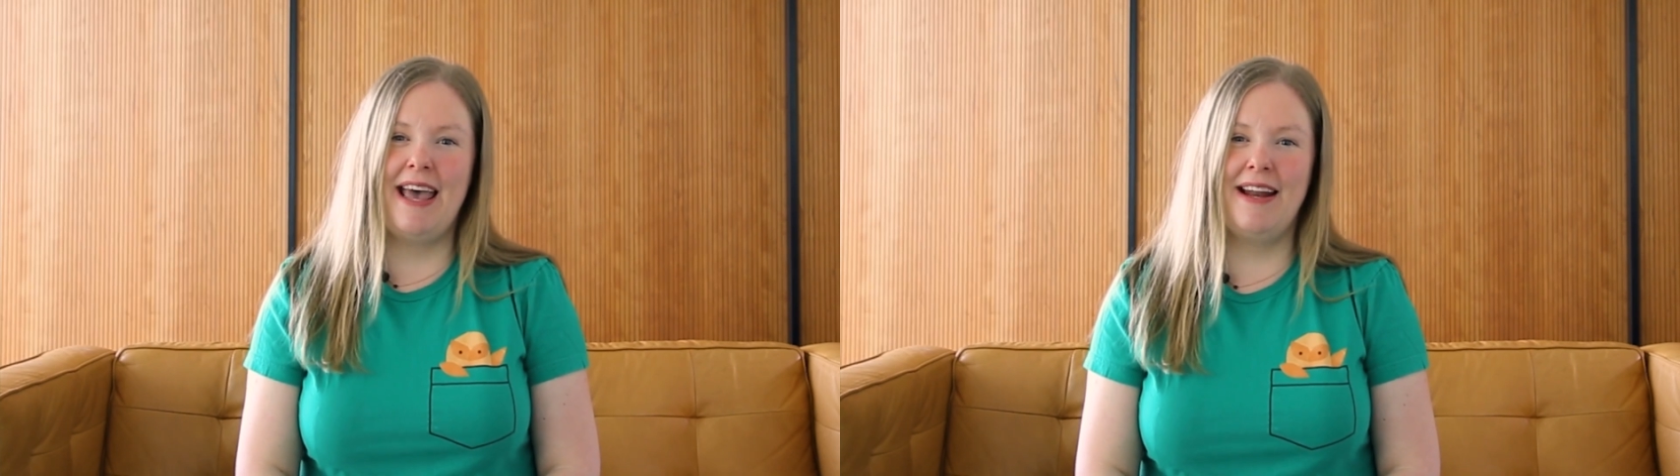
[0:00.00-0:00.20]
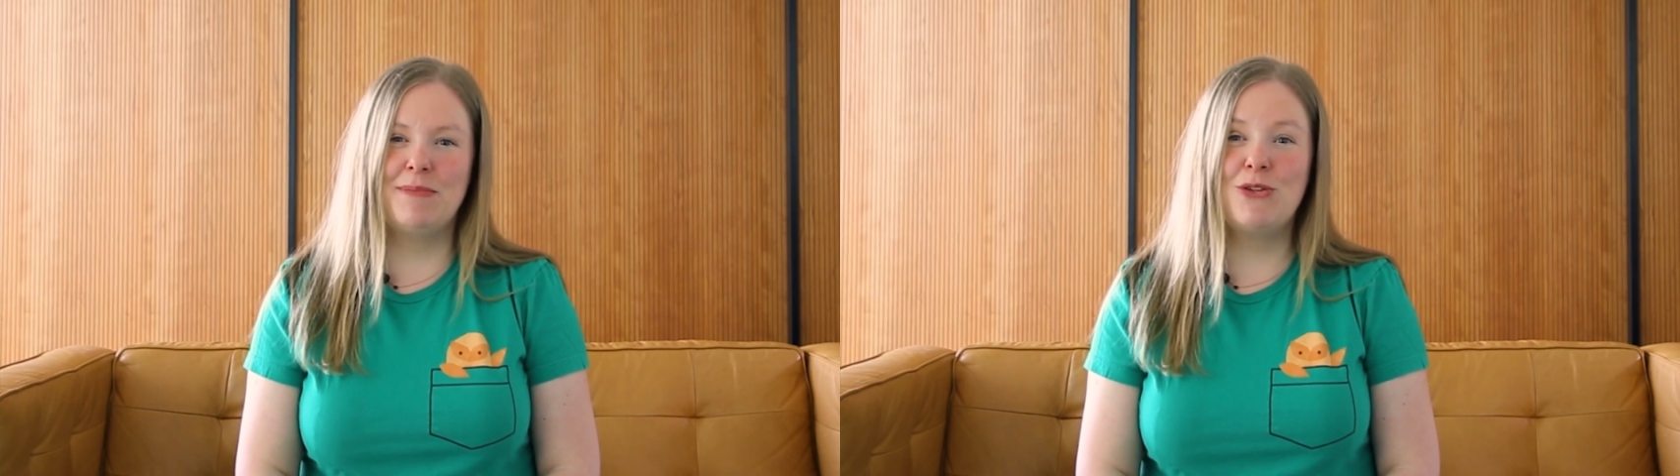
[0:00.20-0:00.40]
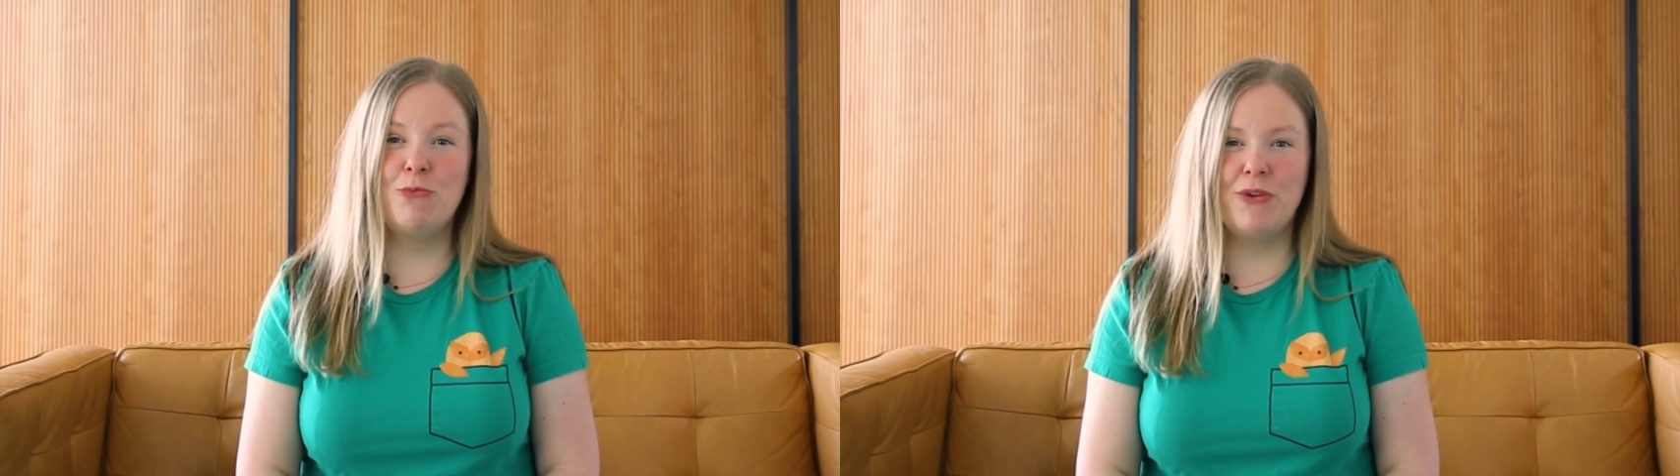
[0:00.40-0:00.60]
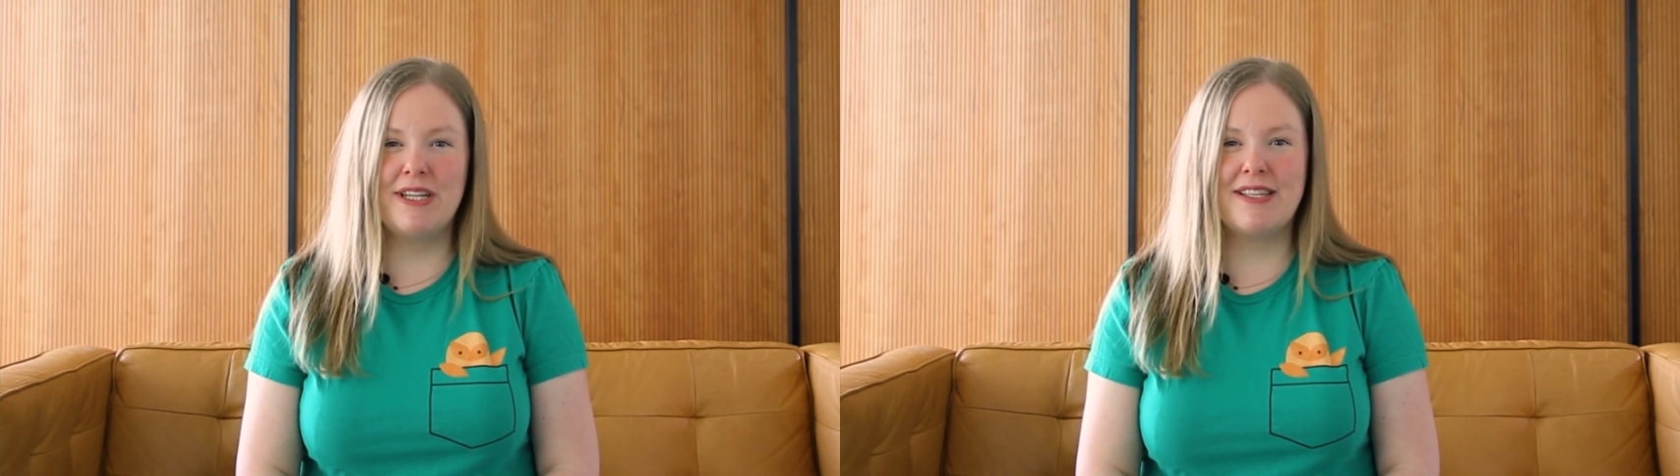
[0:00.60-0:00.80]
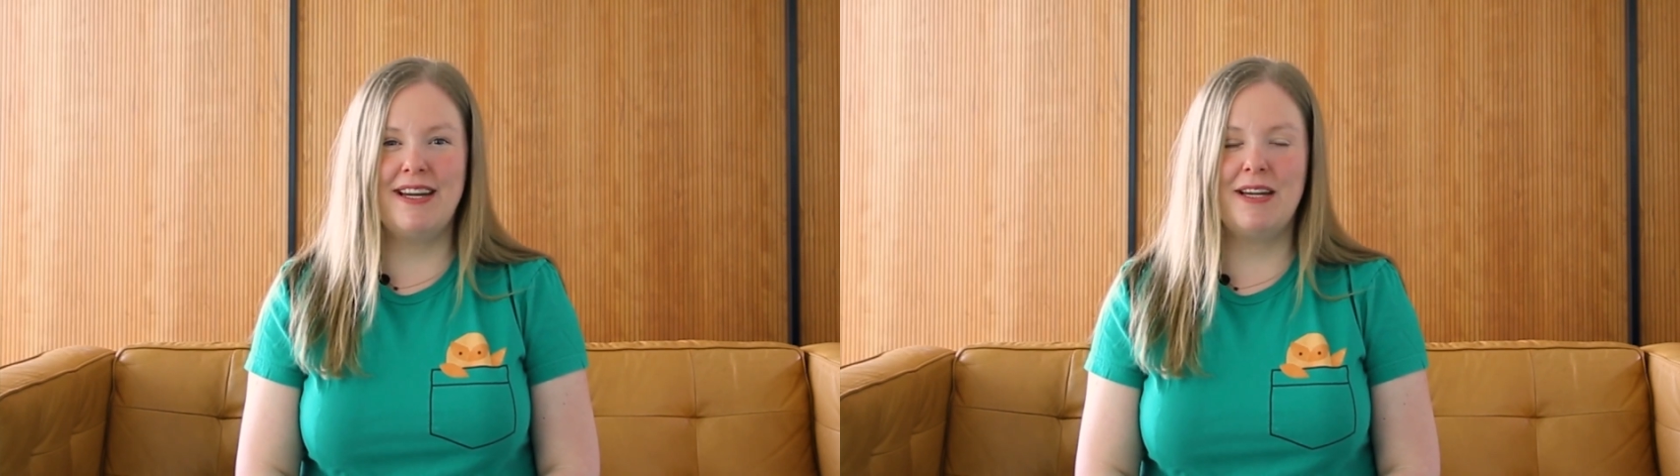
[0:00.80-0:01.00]
And I'm super
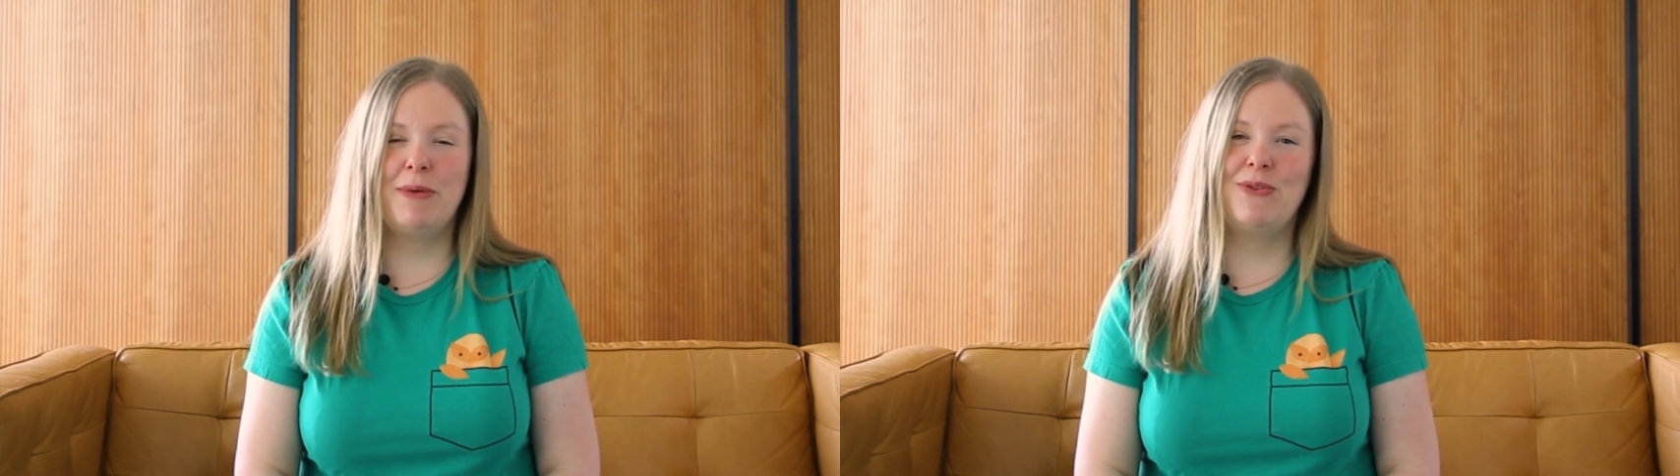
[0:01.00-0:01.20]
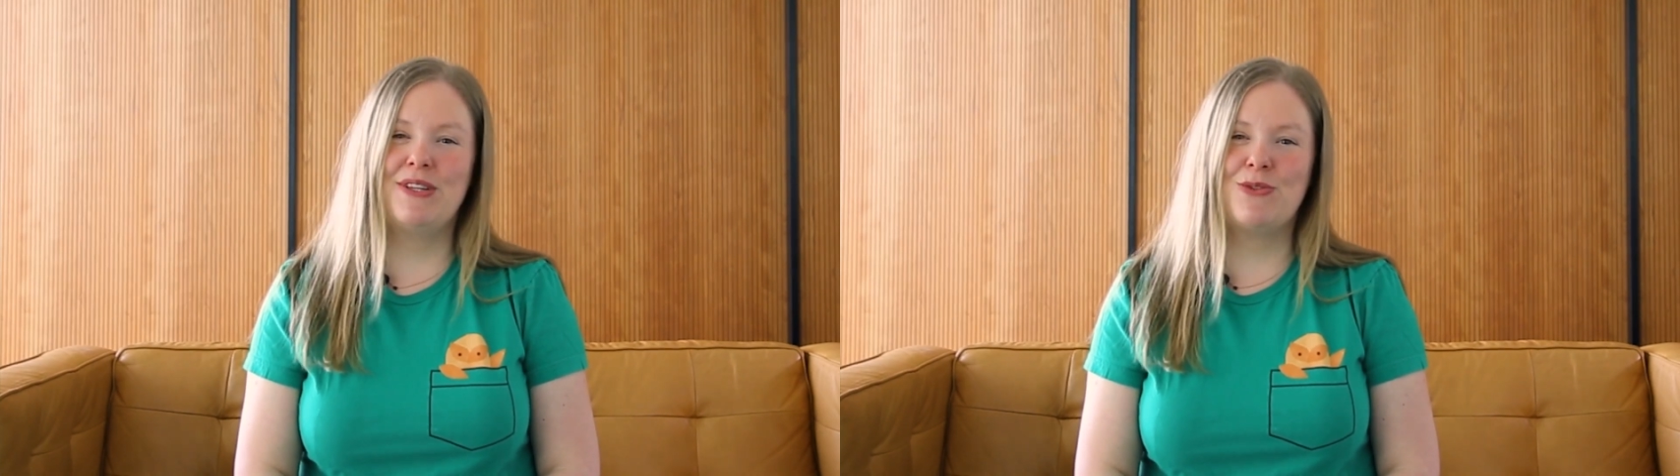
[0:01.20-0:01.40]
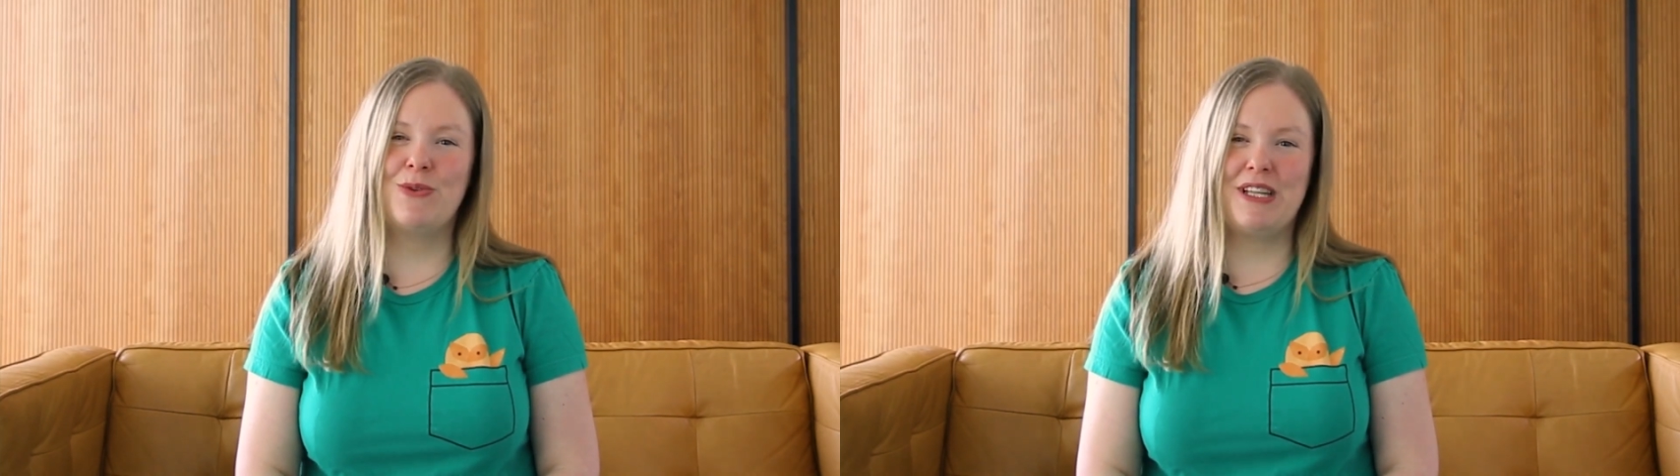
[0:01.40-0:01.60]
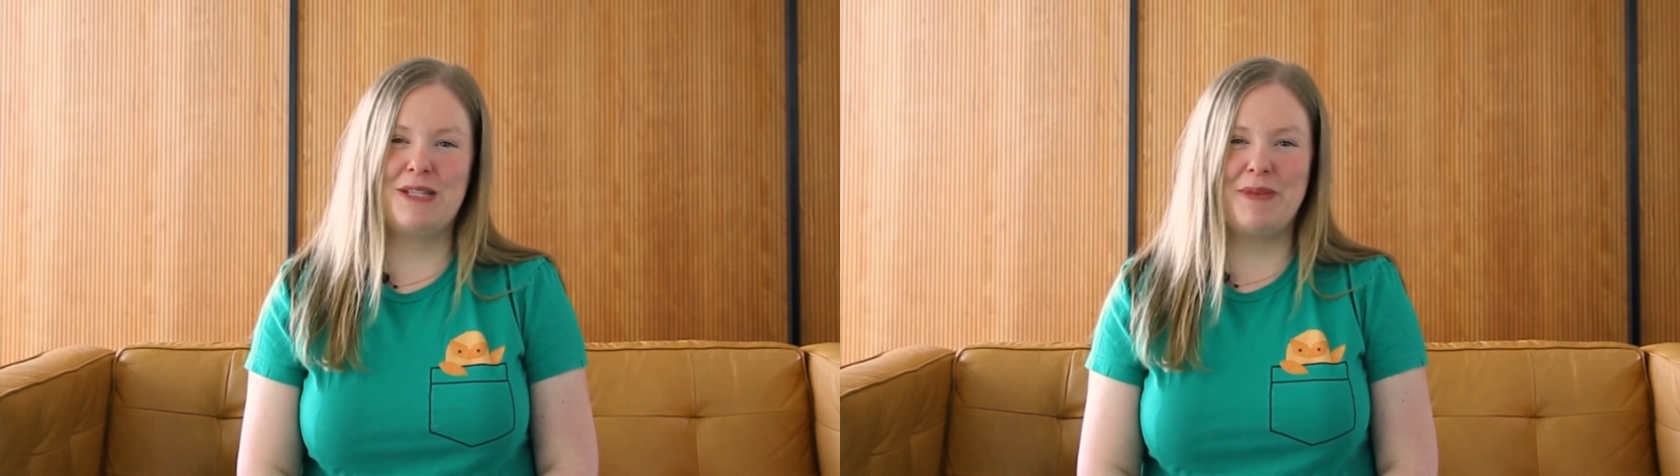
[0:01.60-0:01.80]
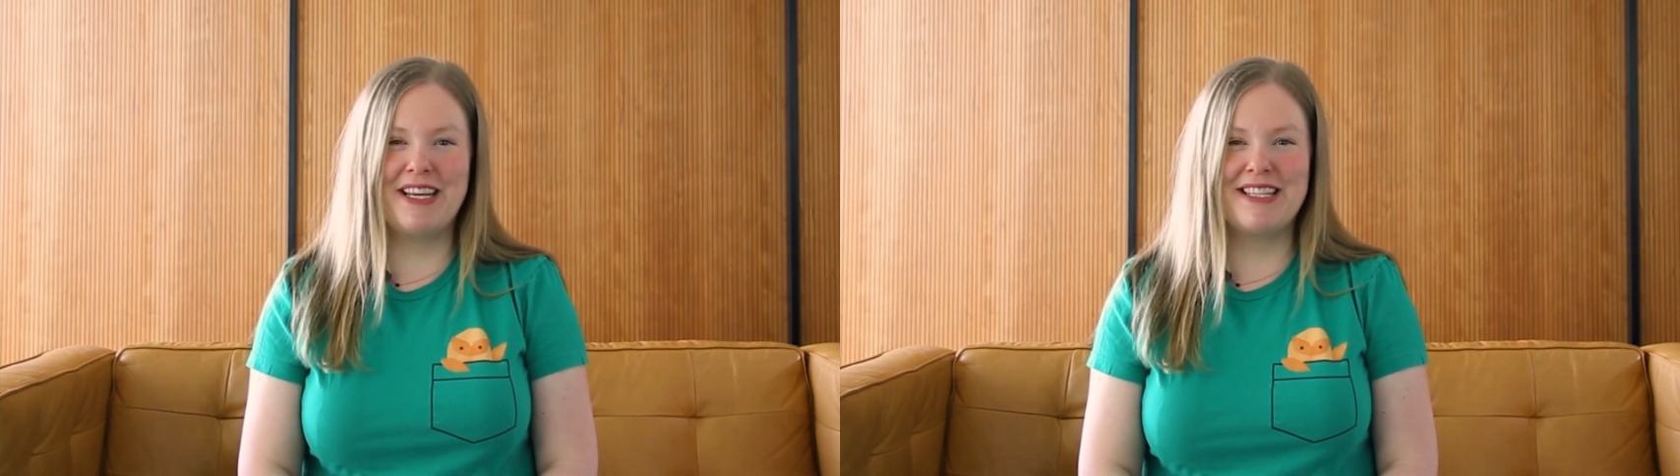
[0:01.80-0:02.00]
excited about this
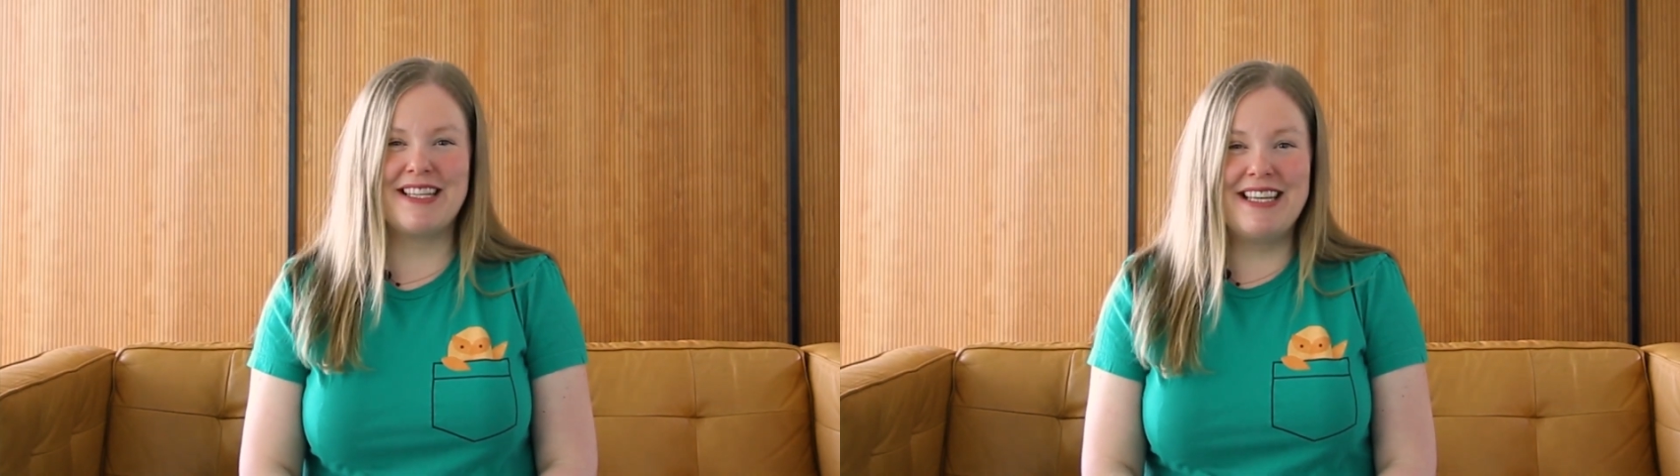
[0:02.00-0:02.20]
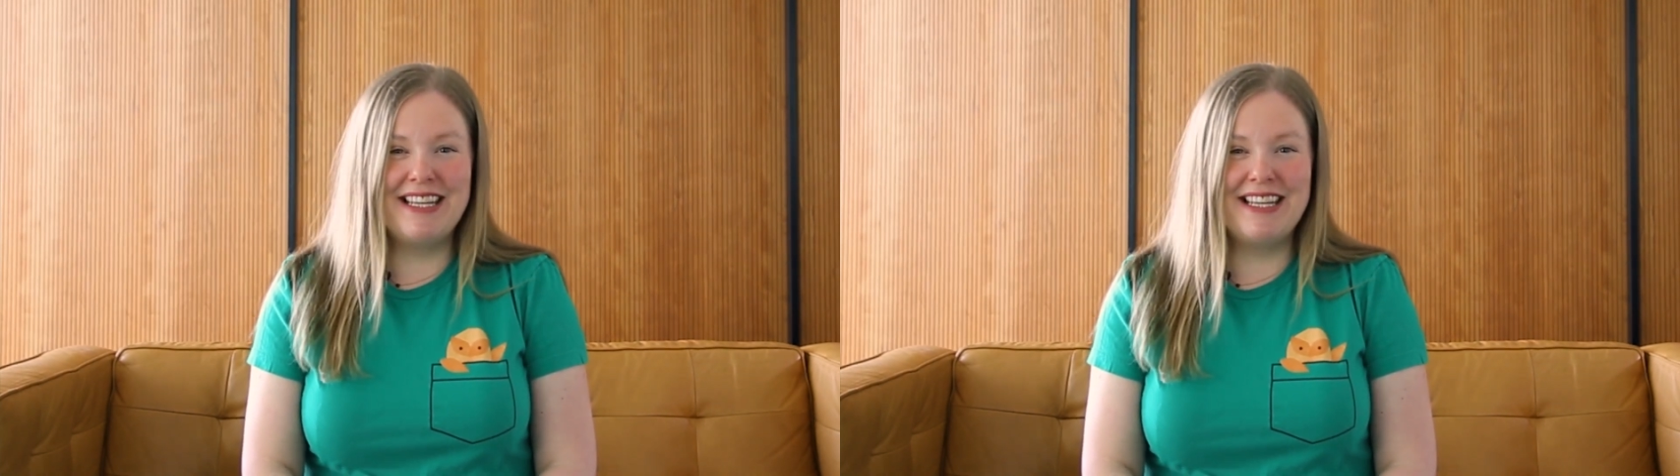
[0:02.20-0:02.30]
release because